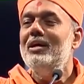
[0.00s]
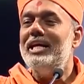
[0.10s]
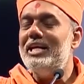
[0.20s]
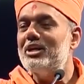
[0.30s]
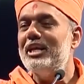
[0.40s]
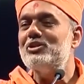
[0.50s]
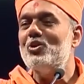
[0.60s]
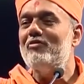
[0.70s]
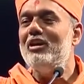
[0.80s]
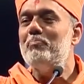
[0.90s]
increase
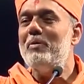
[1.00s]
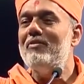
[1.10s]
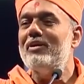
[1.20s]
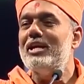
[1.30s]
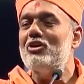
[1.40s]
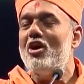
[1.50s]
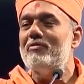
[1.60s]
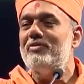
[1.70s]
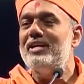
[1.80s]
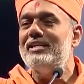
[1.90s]
your willpower and
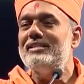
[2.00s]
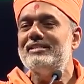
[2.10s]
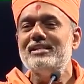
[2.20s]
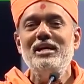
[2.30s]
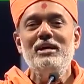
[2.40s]
confidence,